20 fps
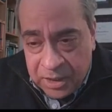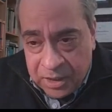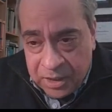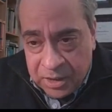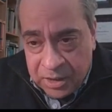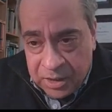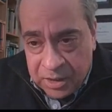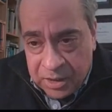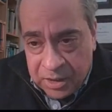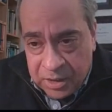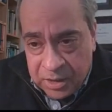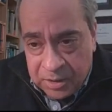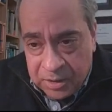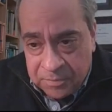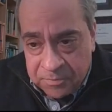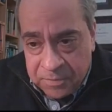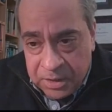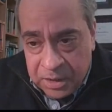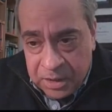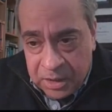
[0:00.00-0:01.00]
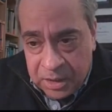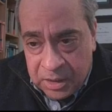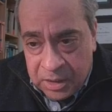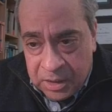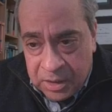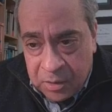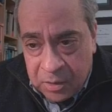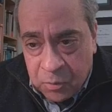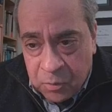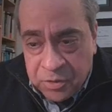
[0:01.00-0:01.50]
uh,
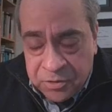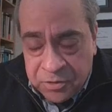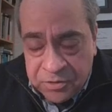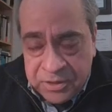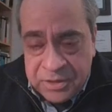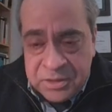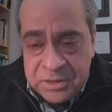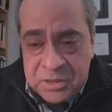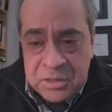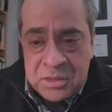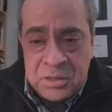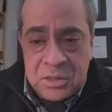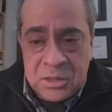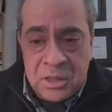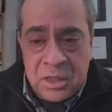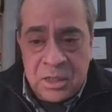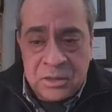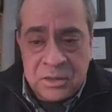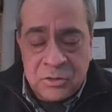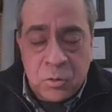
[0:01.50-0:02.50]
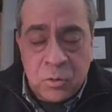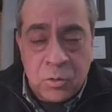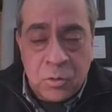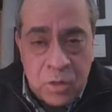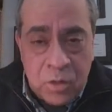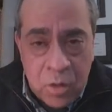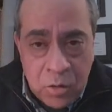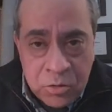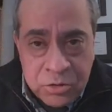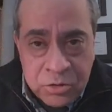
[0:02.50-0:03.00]
with these
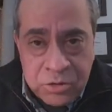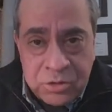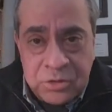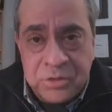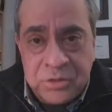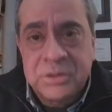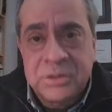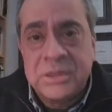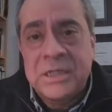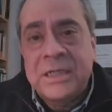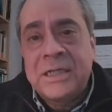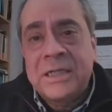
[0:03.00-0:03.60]
school closures